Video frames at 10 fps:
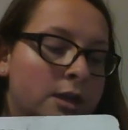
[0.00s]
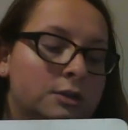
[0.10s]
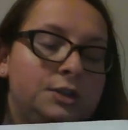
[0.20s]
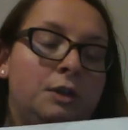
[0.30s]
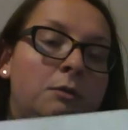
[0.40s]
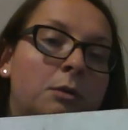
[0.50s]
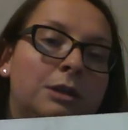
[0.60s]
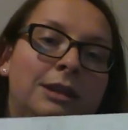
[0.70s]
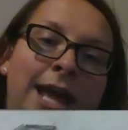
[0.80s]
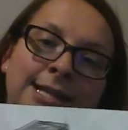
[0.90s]
So
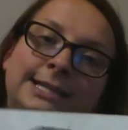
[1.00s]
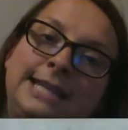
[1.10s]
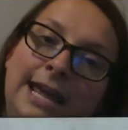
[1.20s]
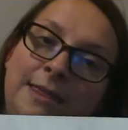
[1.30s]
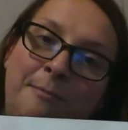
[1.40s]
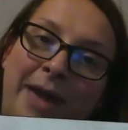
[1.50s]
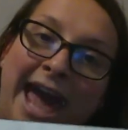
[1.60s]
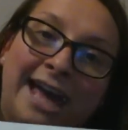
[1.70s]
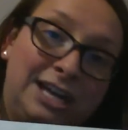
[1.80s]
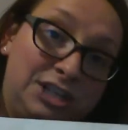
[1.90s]
let's say the
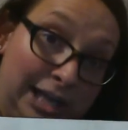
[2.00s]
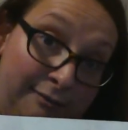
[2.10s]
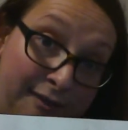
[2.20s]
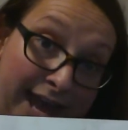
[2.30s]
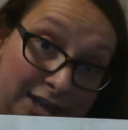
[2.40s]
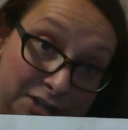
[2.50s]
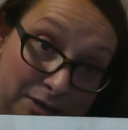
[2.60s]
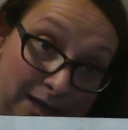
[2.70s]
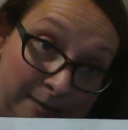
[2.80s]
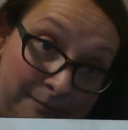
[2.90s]
packaging
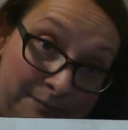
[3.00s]
factory